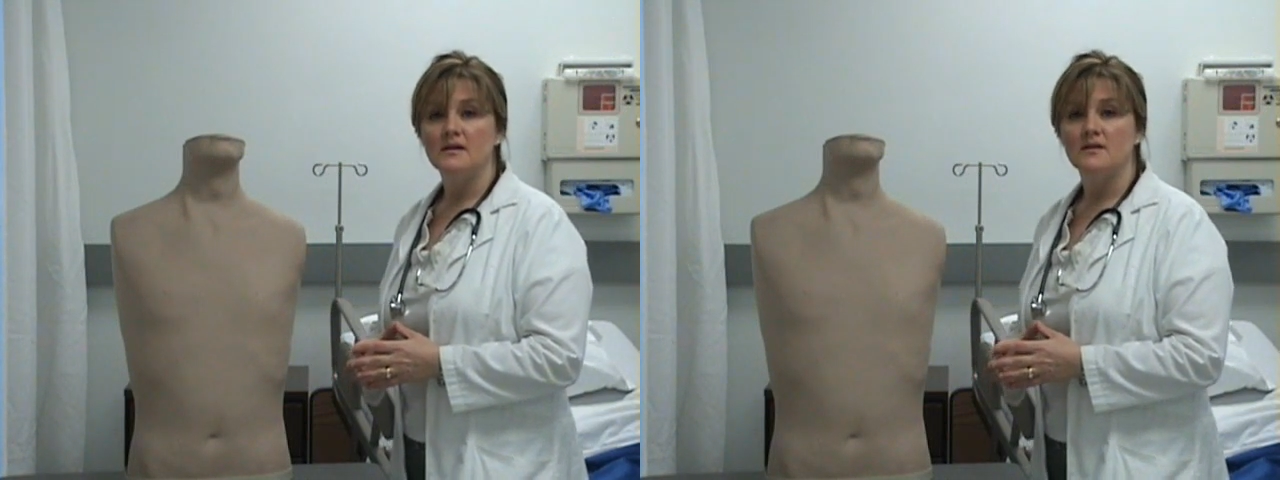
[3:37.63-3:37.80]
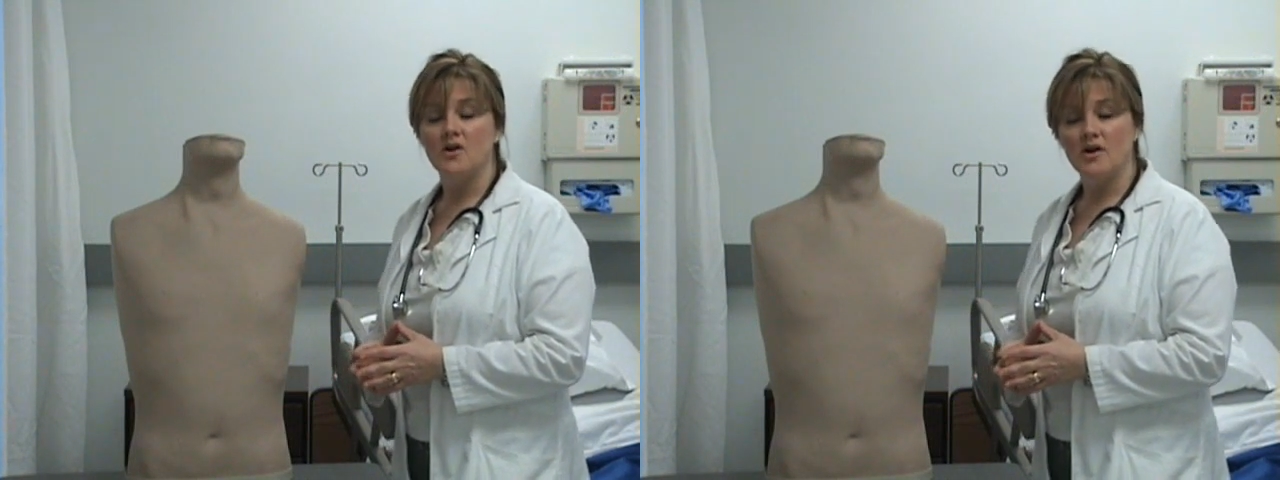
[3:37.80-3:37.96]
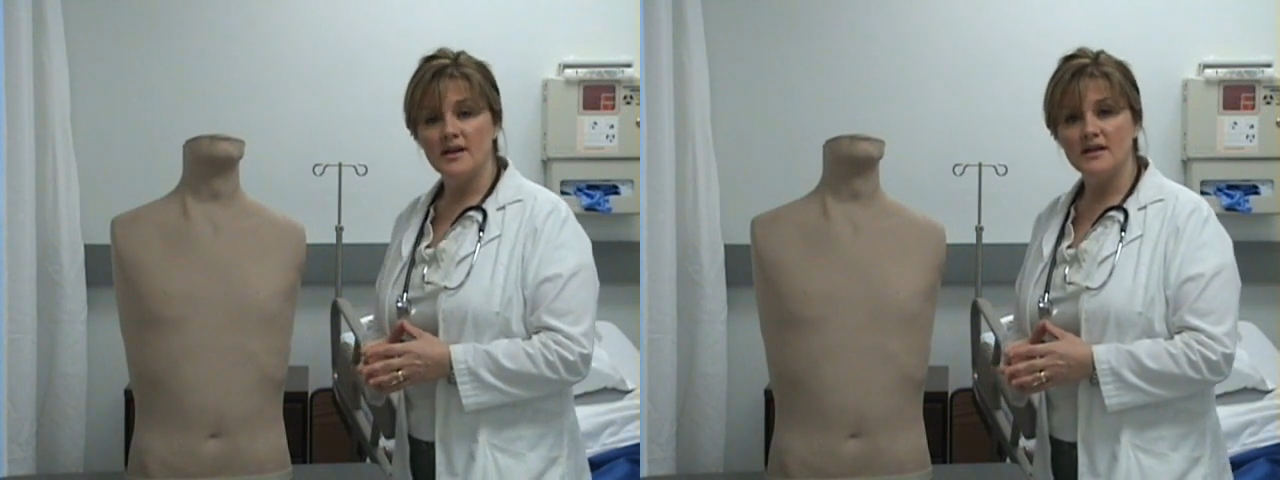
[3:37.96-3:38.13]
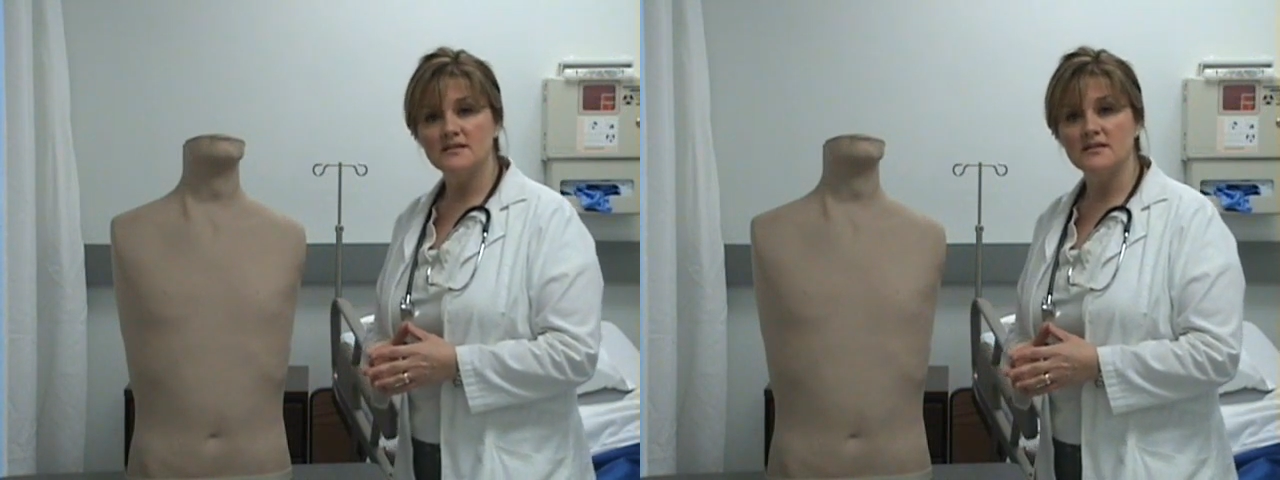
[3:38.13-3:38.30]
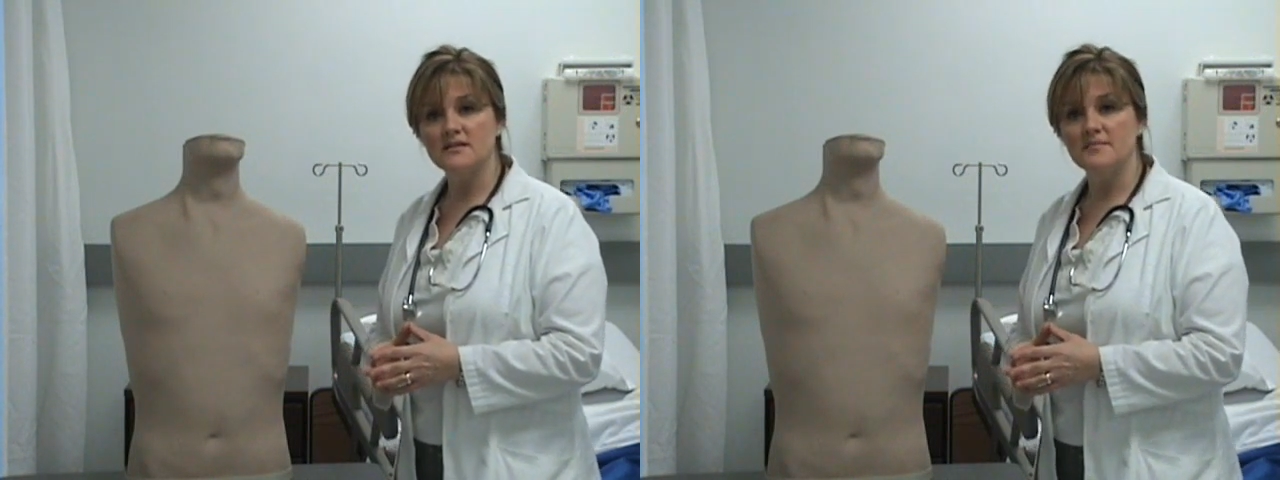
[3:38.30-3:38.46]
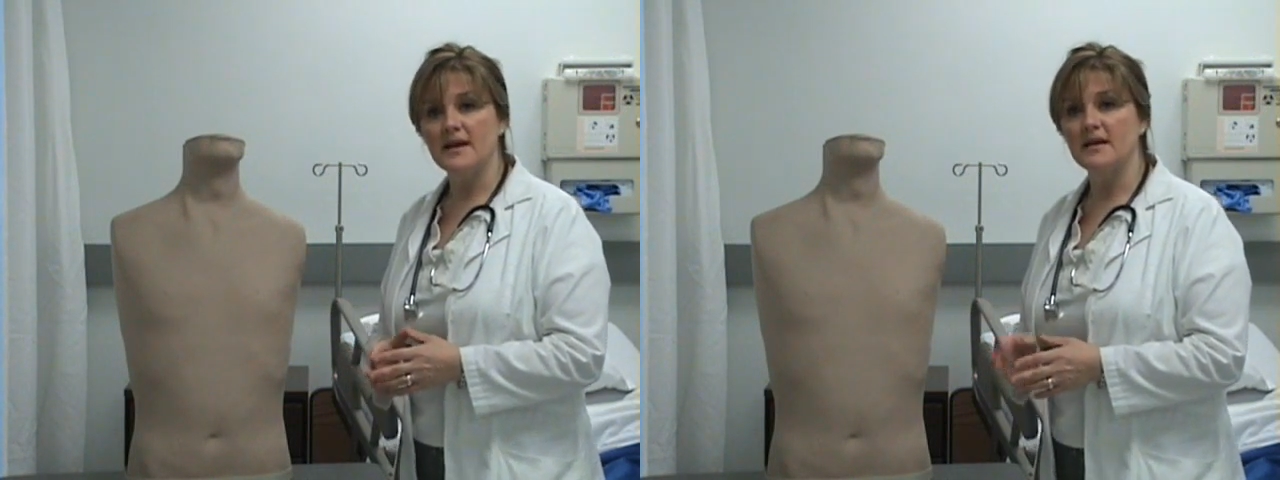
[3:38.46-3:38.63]
The cardiac
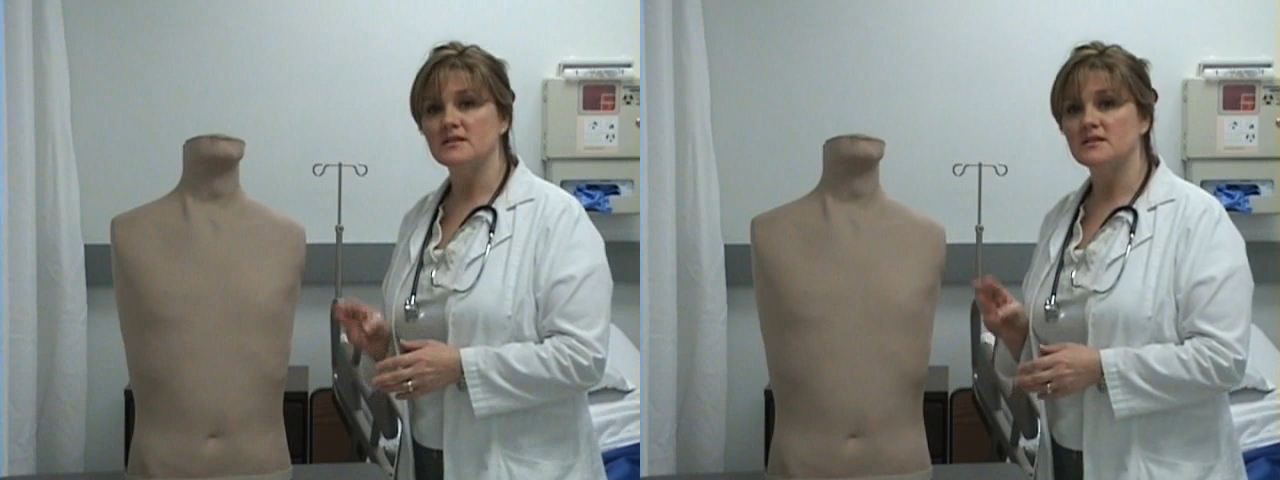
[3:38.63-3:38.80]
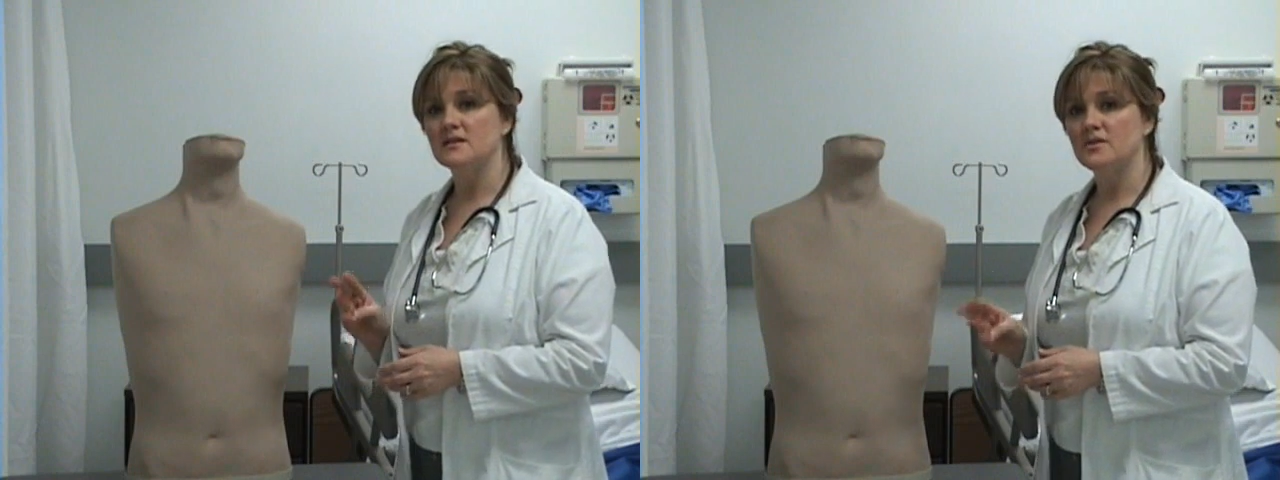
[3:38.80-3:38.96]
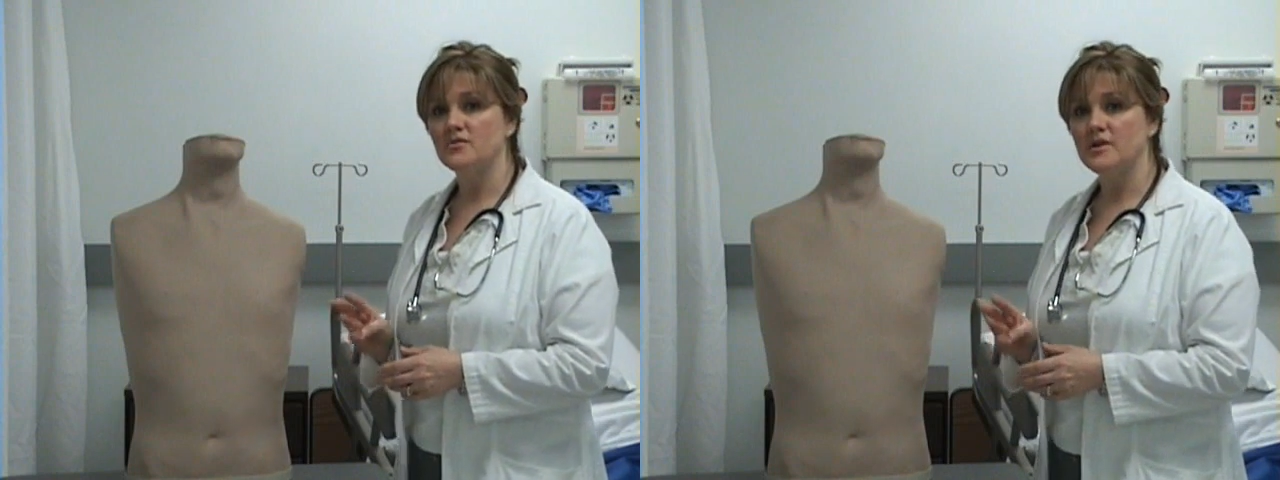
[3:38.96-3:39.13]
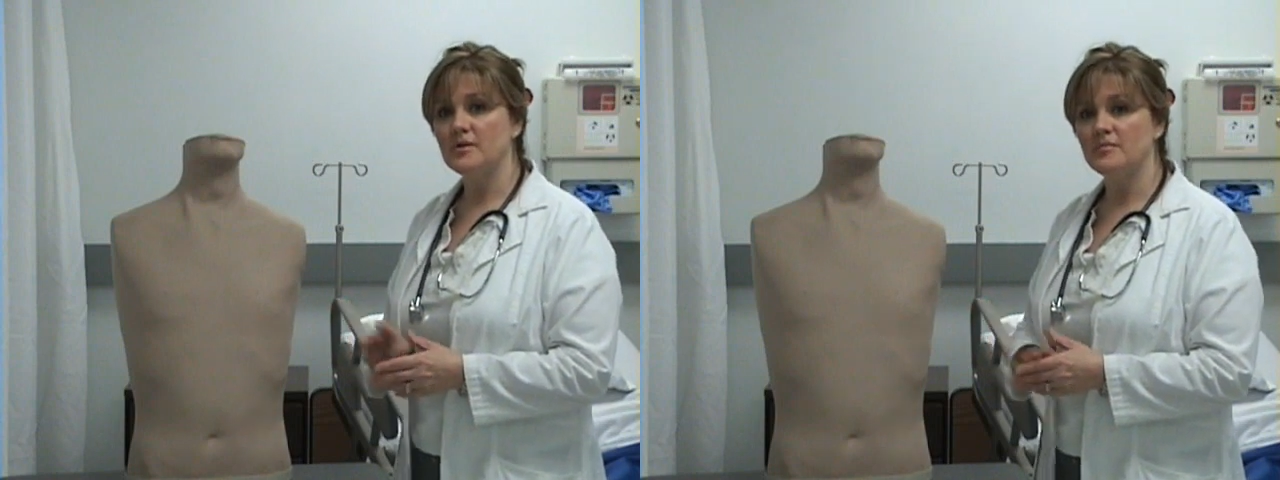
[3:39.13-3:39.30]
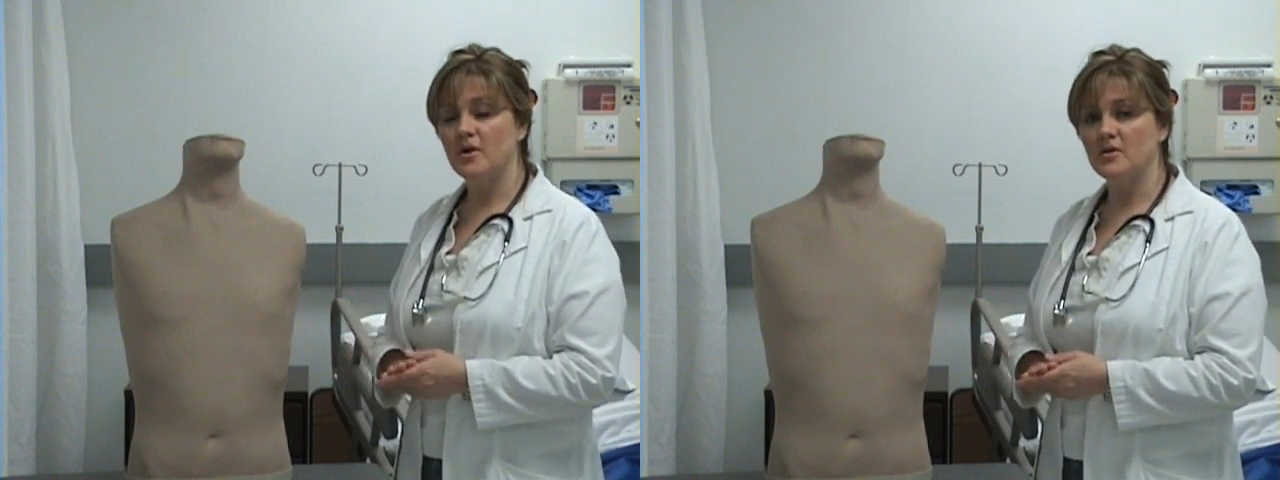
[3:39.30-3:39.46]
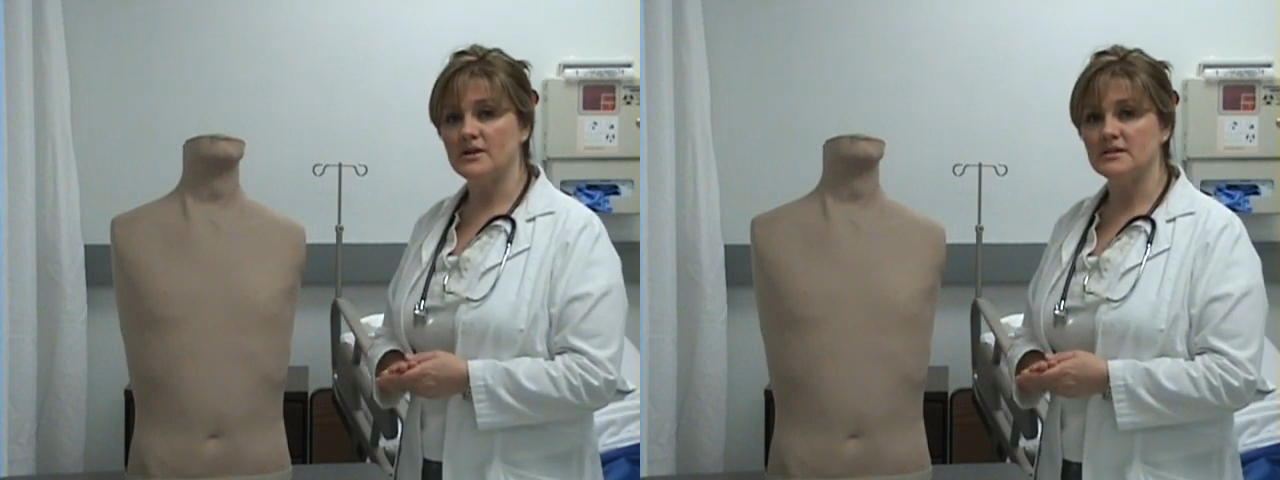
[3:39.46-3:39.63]
system has 3
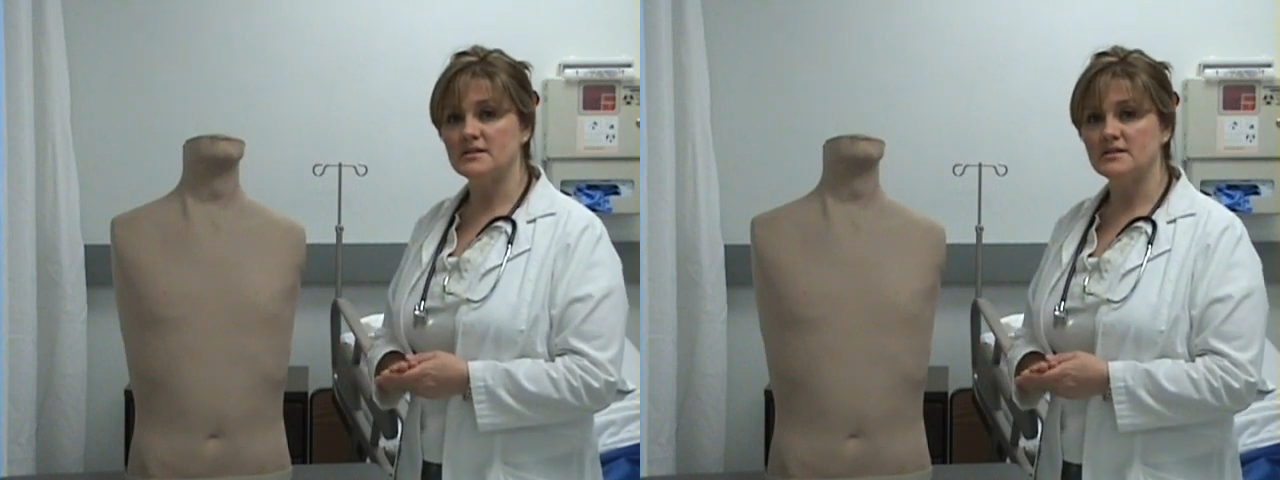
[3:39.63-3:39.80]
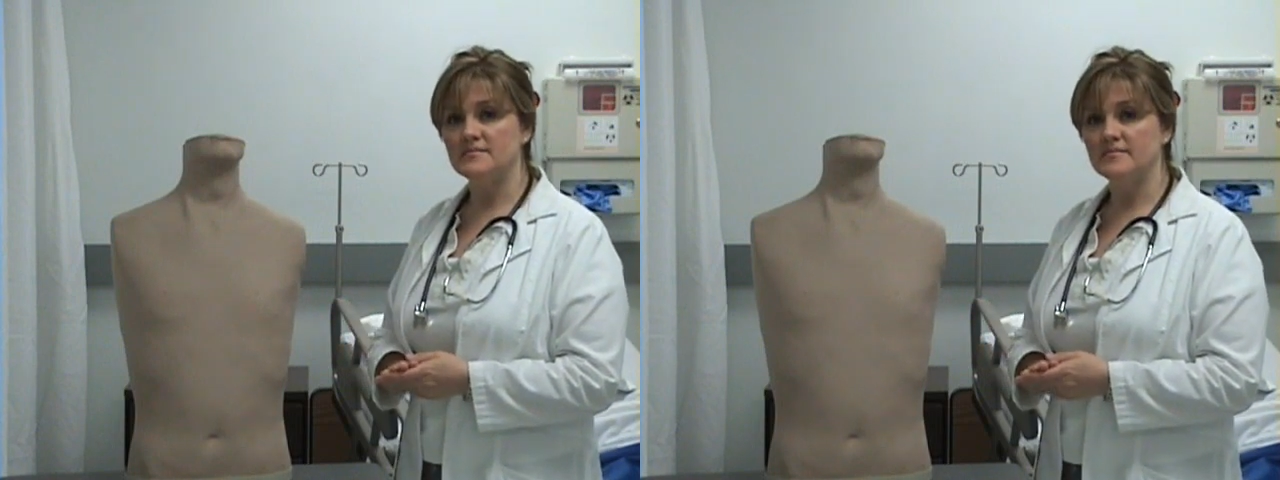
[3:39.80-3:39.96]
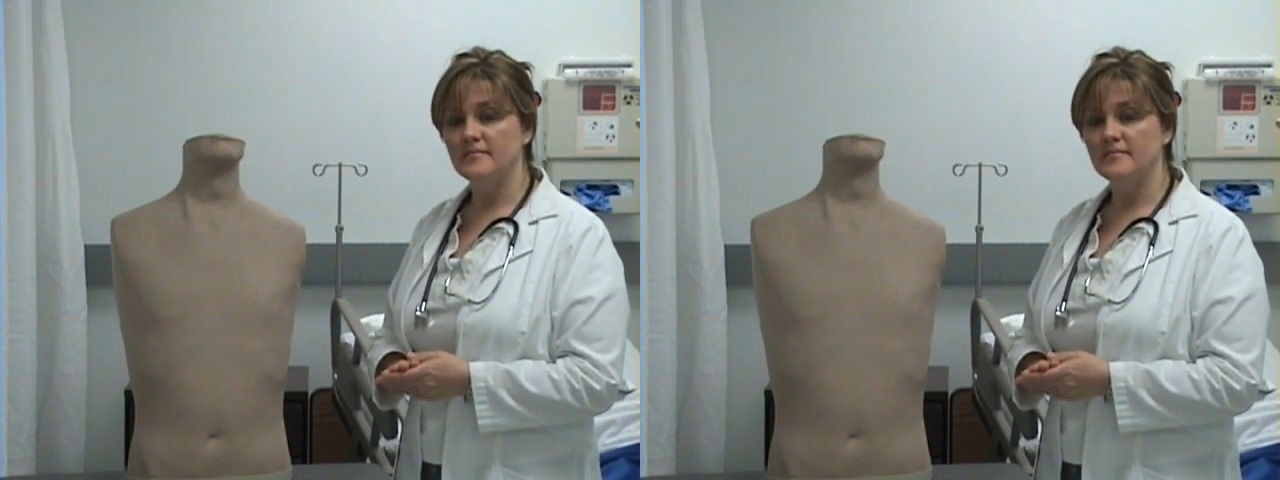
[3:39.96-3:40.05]
components.